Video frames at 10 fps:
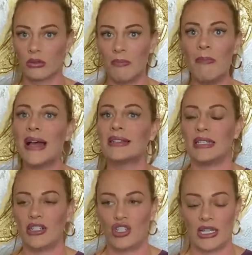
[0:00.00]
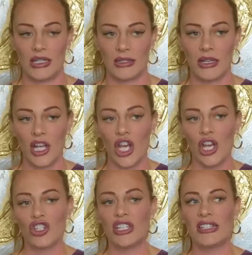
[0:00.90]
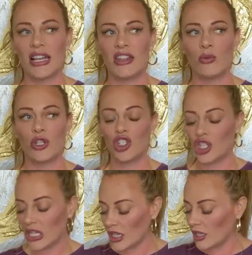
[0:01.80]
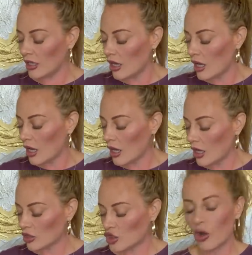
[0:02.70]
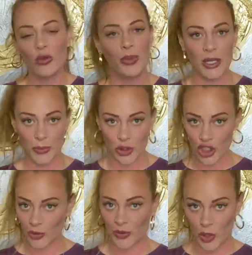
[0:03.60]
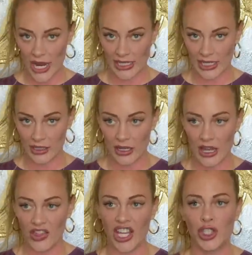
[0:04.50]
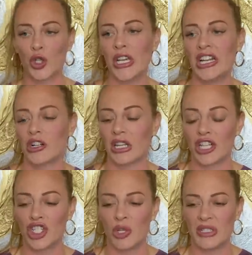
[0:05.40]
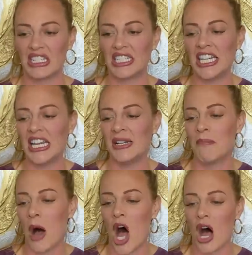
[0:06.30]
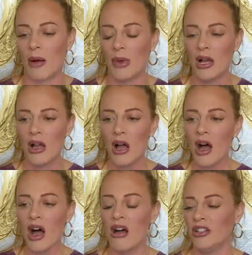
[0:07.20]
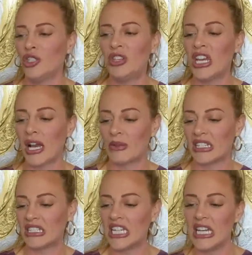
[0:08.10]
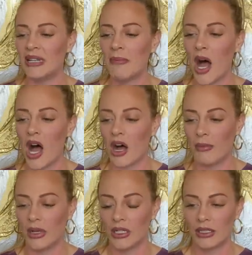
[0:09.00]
messy she is. She said that when she told people she was pregnant, they treated her like she was a teen mom. Oh, you think I was a teen mom?